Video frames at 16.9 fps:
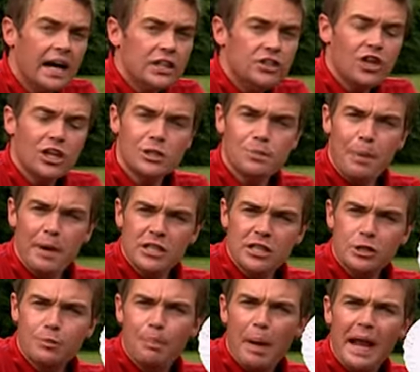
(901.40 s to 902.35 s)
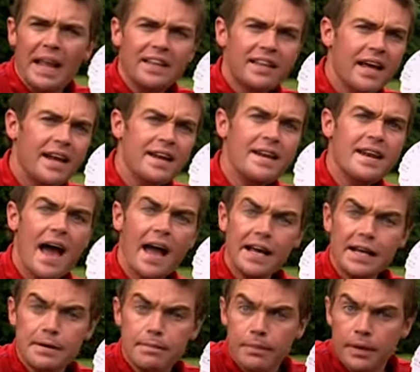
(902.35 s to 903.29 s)
just by spelling their
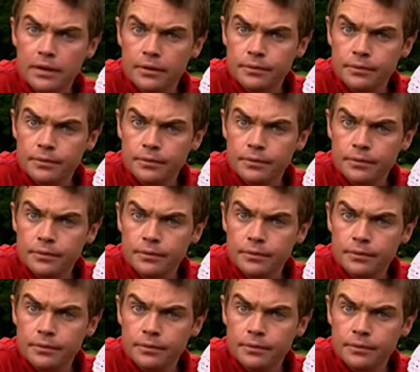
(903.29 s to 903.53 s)
name.